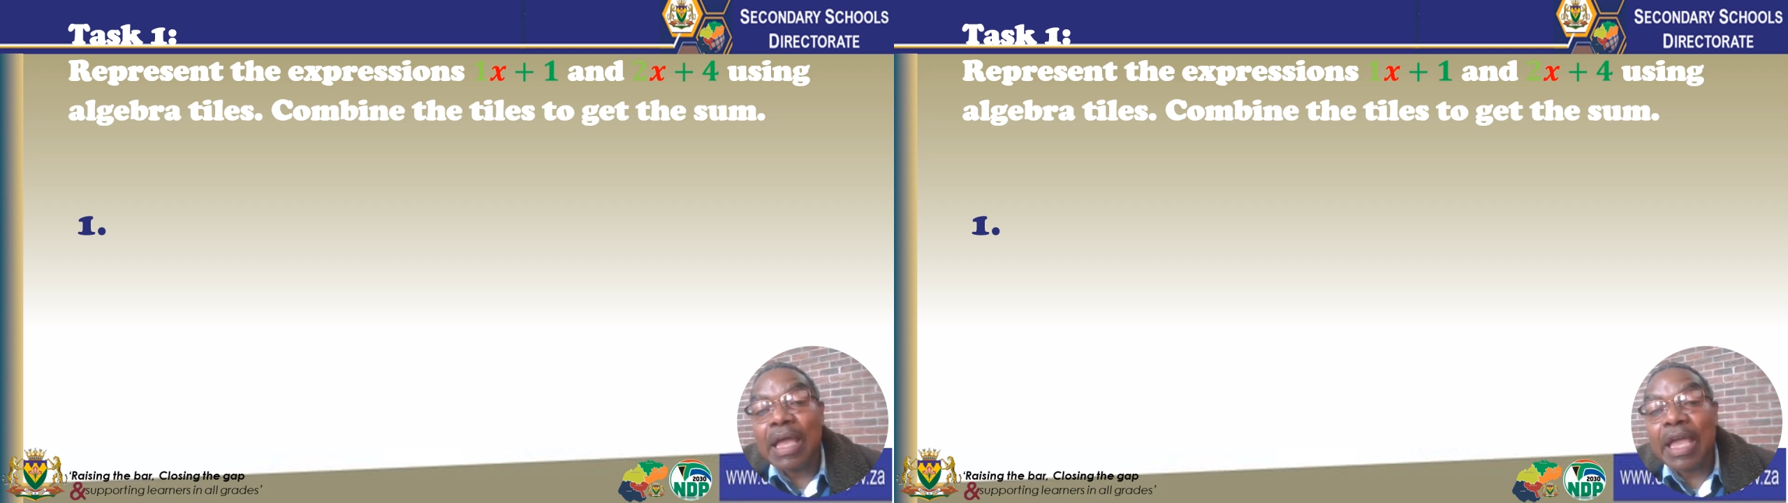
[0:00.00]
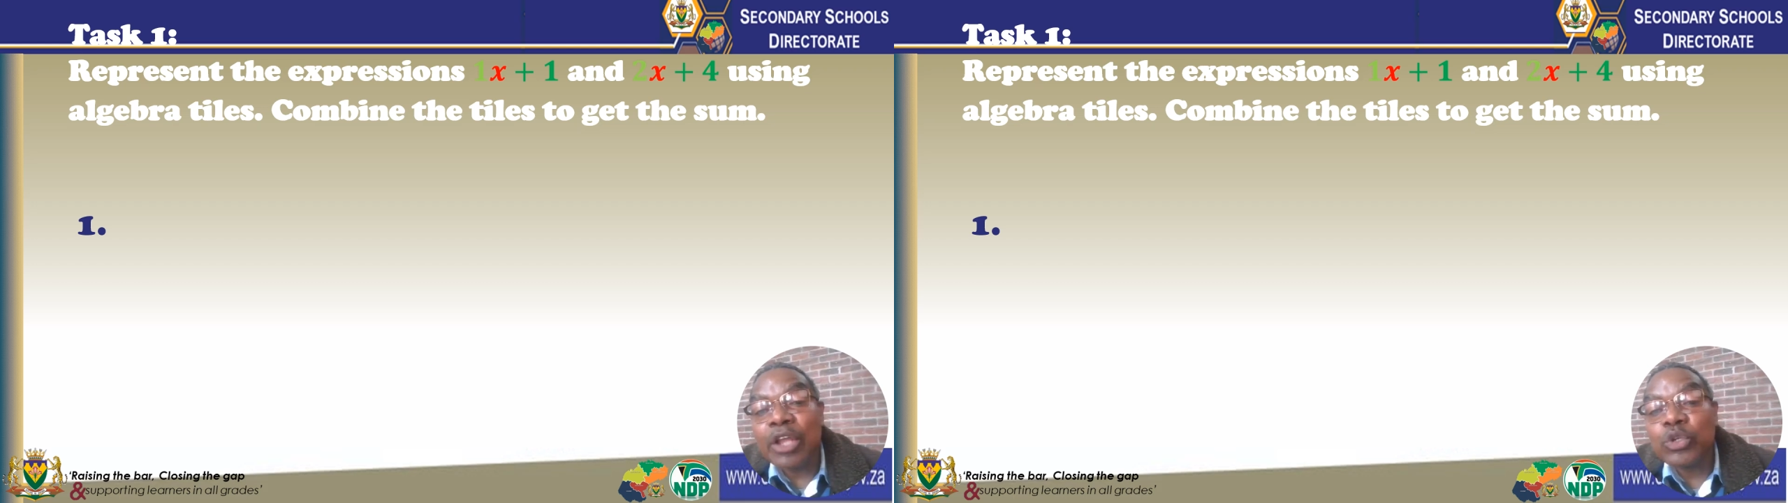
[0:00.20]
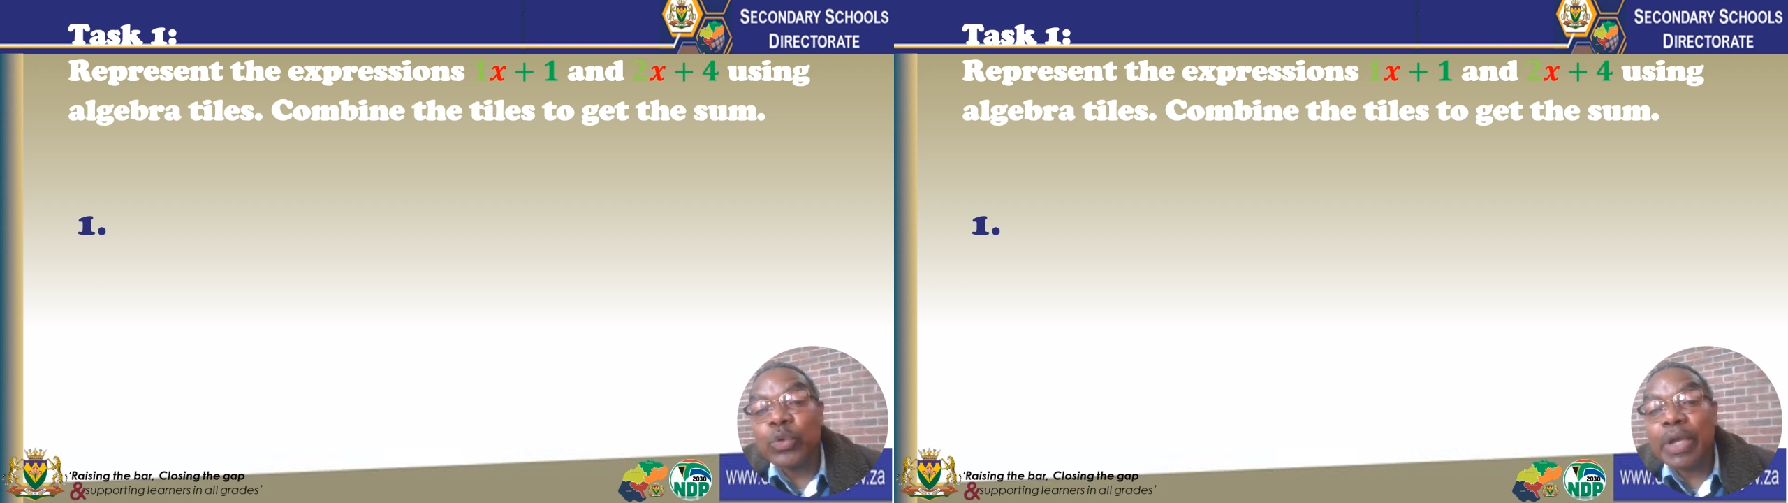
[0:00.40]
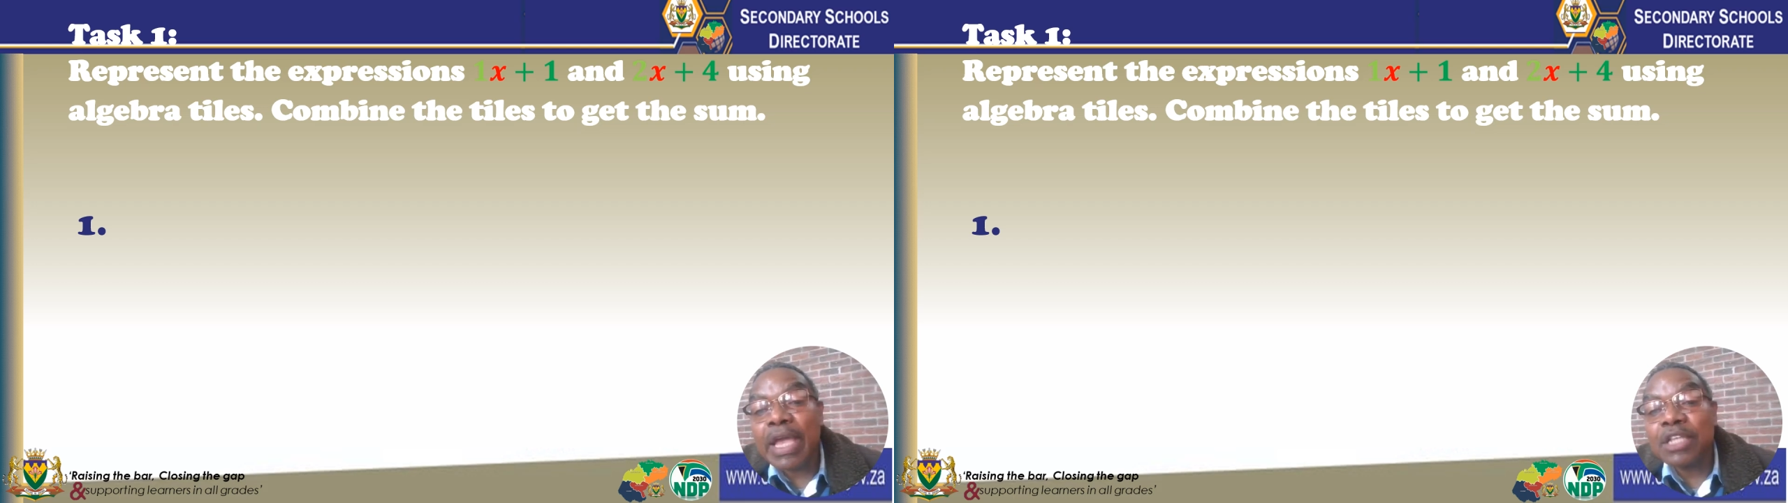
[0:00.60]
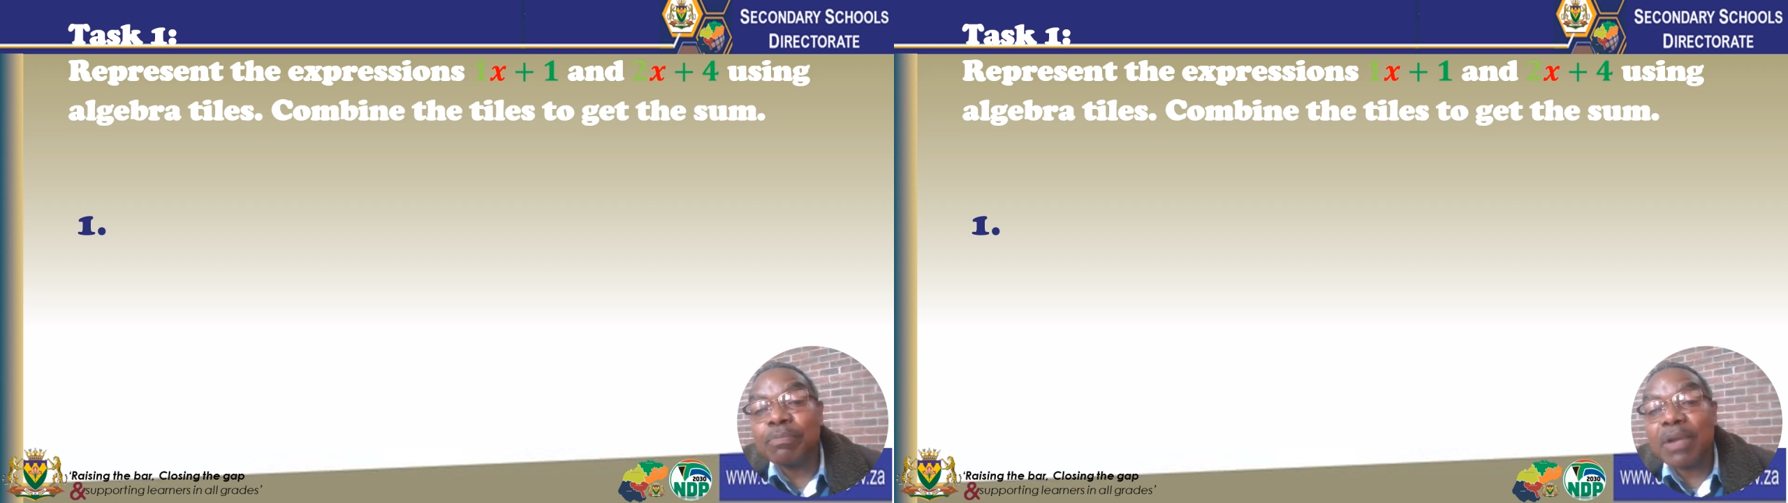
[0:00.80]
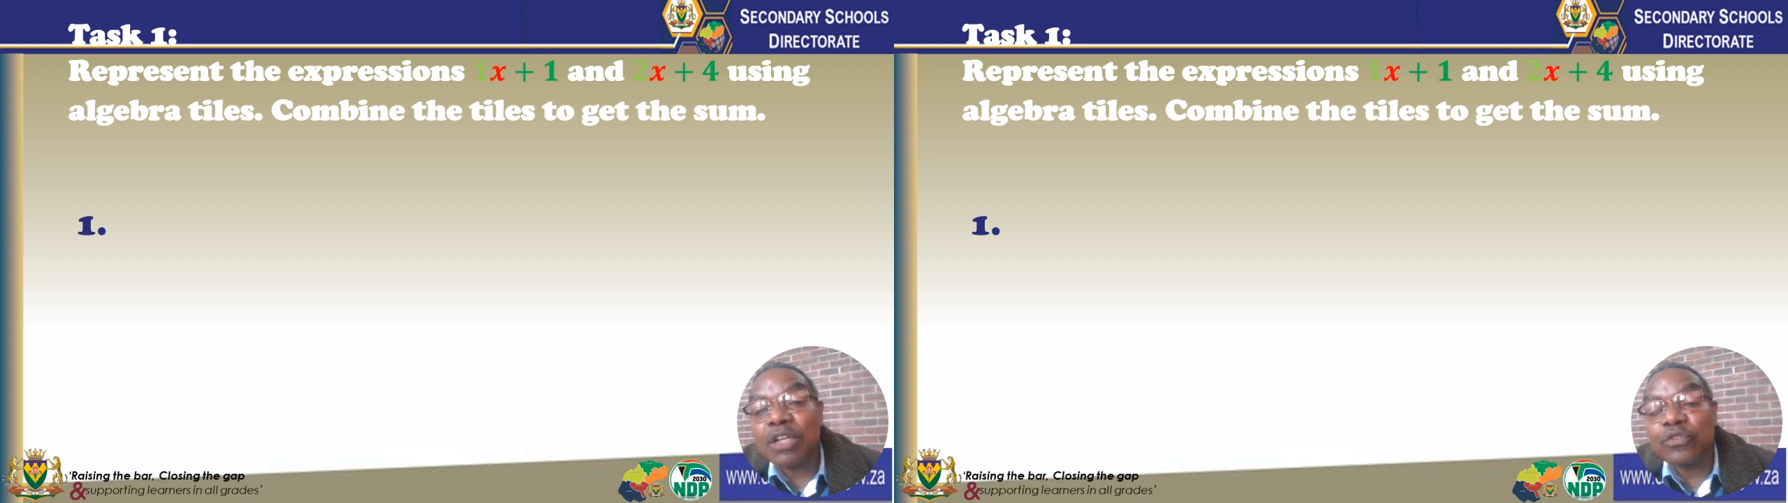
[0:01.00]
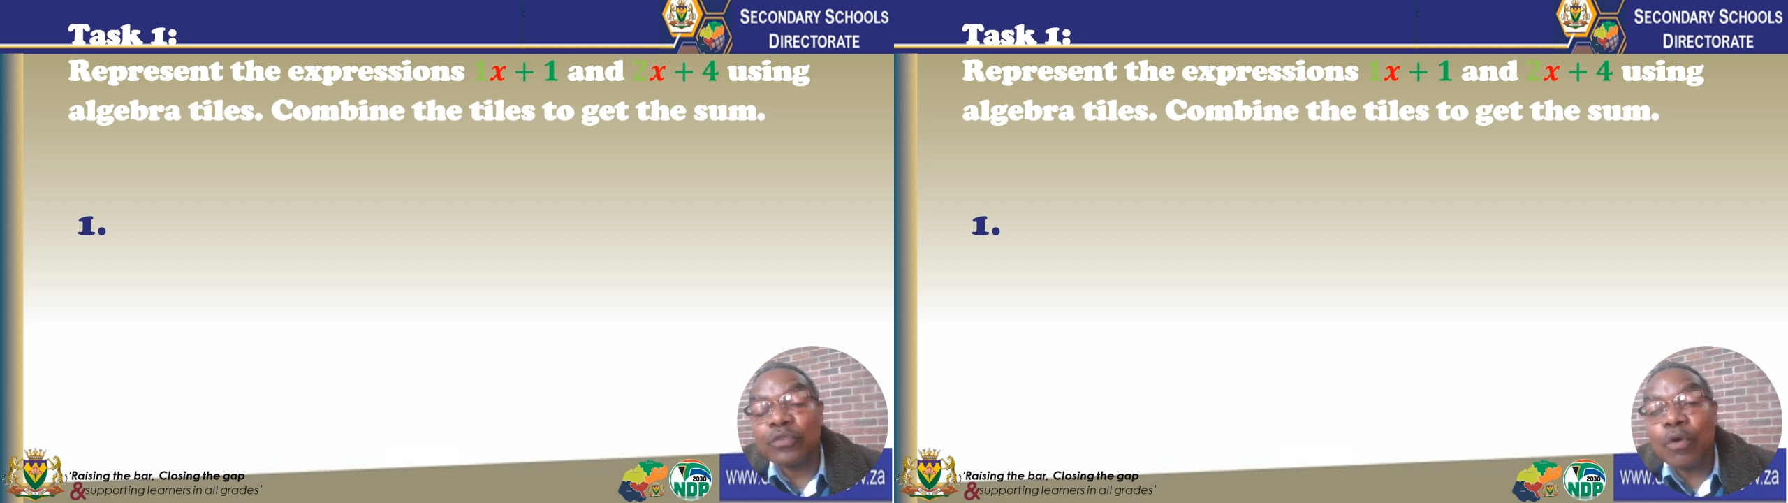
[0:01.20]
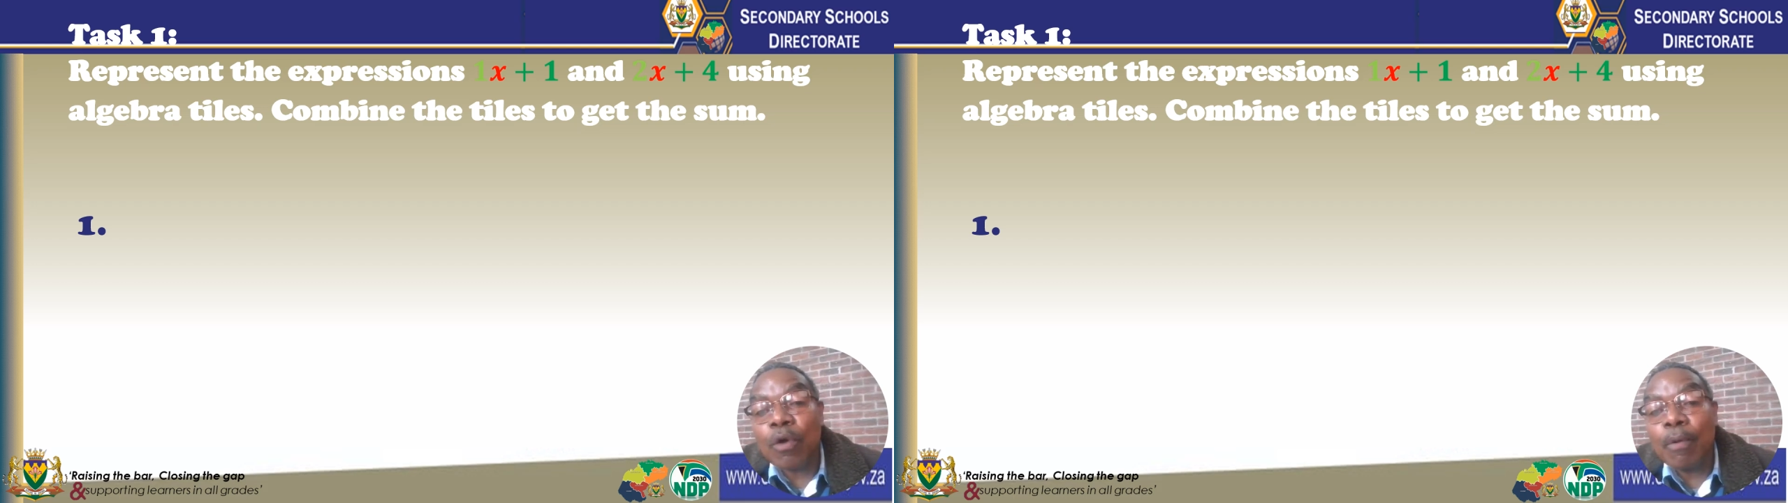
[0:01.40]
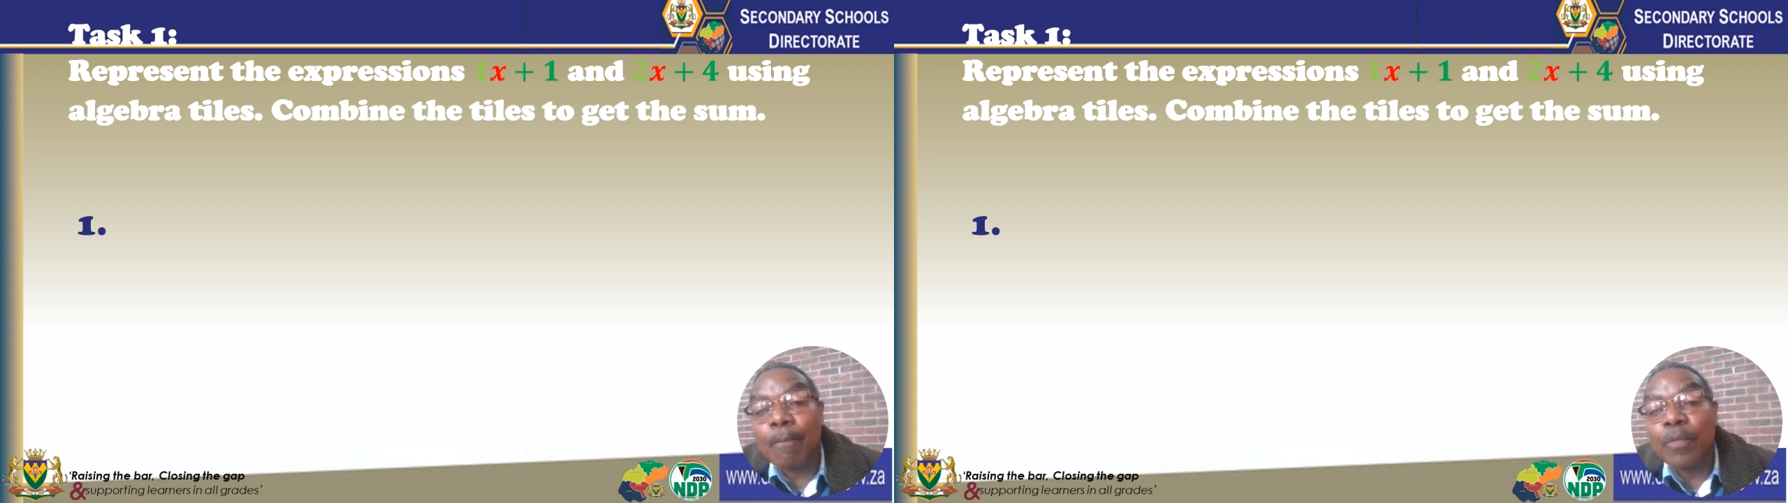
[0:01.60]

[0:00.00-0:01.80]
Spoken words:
and 2x plus 4